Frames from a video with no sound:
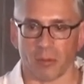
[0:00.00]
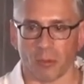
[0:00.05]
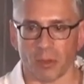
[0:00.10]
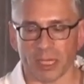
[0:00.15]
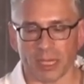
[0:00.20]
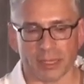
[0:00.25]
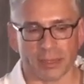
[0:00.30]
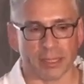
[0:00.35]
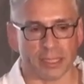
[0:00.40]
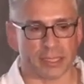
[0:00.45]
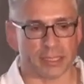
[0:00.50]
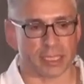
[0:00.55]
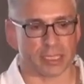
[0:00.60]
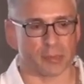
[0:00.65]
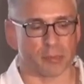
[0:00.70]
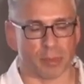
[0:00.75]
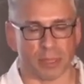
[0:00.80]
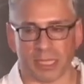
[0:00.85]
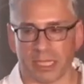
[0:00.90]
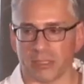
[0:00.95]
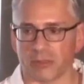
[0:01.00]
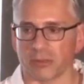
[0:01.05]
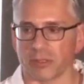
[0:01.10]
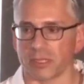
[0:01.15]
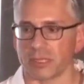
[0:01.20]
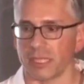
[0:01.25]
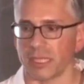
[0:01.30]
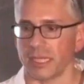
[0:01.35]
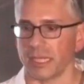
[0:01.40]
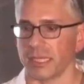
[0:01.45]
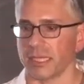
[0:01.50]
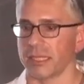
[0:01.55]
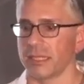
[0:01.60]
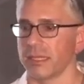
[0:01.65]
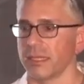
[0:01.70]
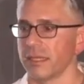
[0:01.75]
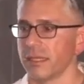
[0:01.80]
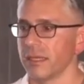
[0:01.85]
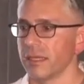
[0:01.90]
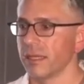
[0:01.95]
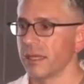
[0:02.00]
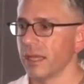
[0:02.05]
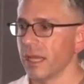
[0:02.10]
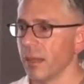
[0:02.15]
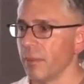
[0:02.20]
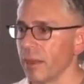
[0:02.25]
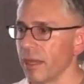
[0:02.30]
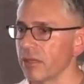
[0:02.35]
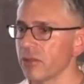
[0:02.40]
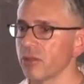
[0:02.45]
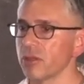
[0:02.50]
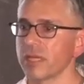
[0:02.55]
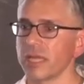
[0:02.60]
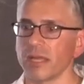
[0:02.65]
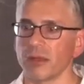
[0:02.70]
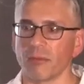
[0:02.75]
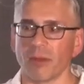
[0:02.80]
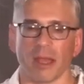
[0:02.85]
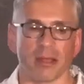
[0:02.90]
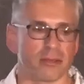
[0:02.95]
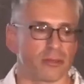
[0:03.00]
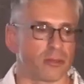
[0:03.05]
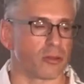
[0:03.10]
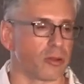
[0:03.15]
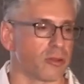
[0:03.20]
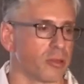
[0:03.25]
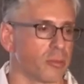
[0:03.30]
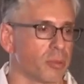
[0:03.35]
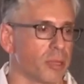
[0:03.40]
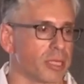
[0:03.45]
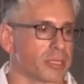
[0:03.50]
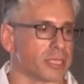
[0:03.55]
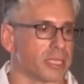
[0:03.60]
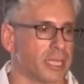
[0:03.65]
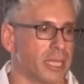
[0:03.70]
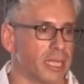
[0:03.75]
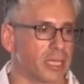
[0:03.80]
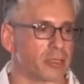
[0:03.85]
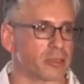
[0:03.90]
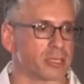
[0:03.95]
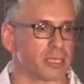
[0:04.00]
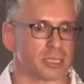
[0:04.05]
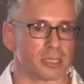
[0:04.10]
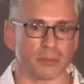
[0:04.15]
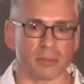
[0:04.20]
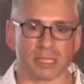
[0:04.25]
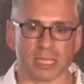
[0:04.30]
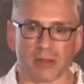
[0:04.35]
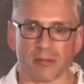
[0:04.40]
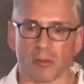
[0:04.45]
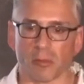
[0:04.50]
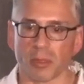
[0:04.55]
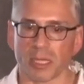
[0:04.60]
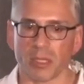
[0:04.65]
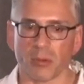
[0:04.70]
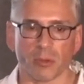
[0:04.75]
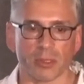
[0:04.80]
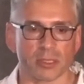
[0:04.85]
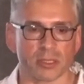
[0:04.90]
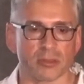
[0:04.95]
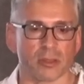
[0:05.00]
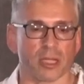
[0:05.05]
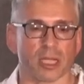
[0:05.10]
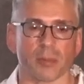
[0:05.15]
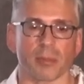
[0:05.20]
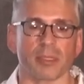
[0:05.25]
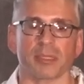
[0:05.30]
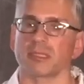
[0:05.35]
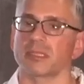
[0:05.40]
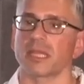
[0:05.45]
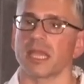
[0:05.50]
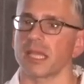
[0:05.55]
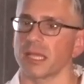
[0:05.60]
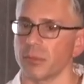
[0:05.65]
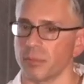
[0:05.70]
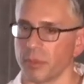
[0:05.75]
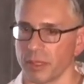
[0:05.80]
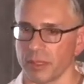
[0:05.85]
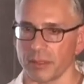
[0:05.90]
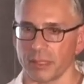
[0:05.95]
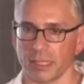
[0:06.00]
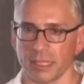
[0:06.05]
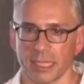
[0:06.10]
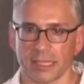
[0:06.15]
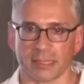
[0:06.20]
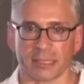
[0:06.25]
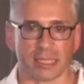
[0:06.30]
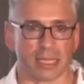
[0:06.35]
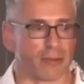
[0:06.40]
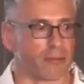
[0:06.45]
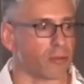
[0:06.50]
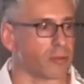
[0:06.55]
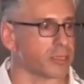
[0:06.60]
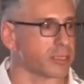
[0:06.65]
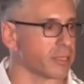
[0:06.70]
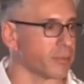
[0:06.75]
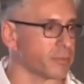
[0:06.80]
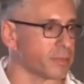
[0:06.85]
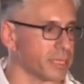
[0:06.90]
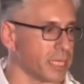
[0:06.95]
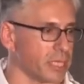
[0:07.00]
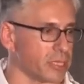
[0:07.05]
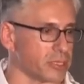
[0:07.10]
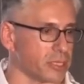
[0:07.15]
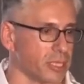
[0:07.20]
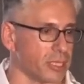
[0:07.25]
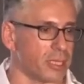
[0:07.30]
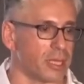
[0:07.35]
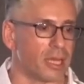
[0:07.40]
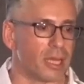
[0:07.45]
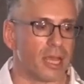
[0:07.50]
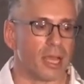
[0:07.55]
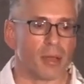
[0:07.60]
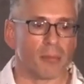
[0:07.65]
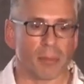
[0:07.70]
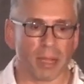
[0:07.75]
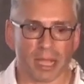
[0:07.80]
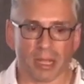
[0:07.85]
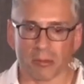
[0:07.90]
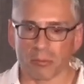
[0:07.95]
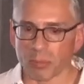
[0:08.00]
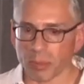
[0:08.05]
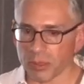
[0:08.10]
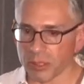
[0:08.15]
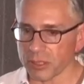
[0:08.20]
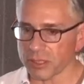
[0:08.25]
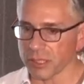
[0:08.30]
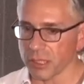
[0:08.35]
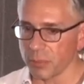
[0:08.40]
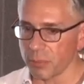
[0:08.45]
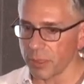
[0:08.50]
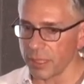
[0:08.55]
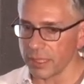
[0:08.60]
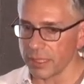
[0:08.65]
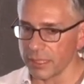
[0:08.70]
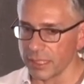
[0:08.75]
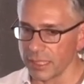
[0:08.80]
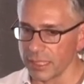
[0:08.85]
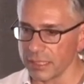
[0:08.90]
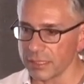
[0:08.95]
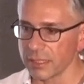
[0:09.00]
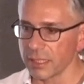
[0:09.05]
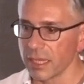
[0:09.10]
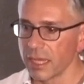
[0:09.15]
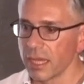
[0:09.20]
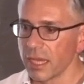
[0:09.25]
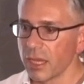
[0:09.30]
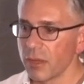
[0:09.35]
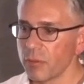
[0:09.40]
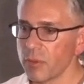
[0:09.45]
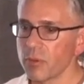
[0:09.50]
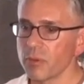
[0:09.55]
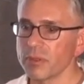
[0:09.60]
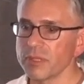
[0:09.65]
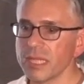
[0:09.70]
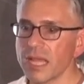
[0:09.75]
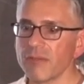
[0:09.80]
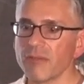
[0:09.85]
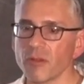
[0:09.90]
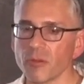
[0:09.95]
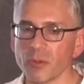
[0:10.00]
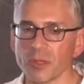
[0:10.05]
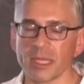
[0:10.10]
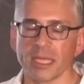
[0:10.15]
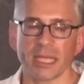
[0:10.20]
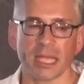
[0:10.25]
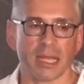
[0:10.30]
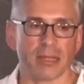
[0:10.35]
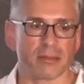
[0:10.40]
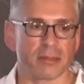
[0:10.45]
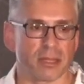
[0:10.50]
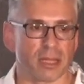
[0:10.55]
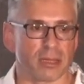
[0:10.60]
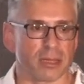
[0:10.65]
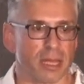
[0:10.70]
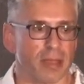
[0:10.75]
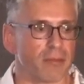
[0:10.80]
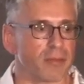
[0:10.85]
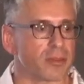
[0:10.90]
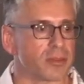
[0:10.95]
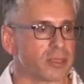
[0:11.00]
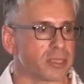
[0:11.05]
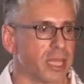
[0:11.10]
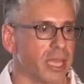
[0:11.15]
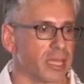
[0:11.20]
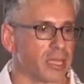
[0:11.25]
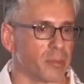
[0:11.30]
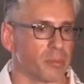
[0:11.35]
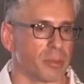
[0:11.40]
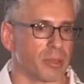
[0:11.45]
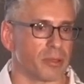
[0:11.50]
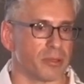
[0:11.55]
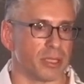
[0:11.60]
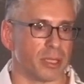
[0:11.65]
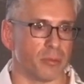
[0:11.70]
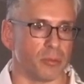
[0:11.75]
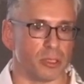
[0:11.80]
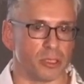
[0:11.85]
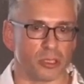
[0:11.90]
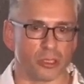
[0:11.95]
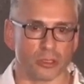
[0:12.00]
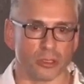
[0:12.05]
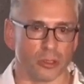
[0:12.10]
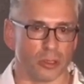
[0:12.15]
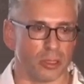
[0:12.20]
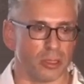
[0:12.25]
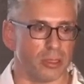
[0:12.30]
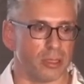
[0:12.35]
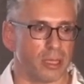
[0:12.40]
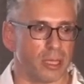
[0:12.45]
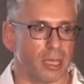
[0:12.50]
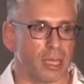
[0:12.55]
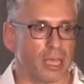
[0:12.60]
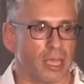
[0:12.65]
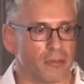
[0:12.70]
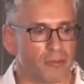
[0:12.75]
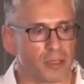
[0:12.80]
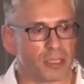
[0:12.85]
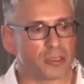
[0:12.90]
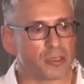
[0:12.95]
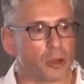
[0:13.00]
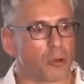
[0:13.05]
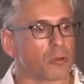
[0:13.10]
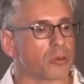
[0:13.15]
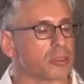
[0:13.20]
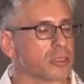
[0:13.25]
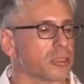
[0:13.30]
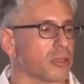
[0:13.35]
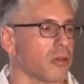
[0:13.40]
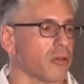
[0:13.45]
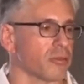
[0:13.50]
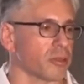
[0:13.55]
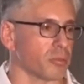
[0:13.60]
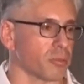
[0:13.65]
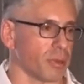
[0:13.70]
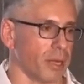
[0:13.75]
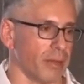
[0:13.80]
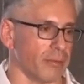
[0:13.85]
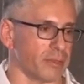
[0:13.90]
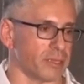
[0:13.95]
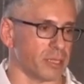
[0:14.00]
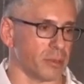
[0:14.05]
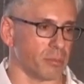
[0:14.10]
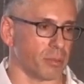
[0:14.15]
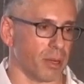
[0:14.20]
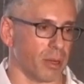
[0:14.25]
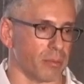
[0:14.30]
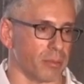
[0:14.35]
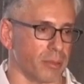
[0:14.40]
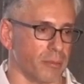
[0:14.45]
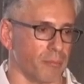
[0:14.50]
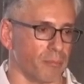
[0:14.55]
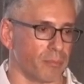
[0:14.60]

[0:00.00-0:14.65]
One of the things that's been interesting about looking around of the blockchain ecosystem is everybody wants to talk about scalability. That's like everyone's obsession. My own personal opinion is we will never really get to the level of scalability we should if we don't solve the privacy problem.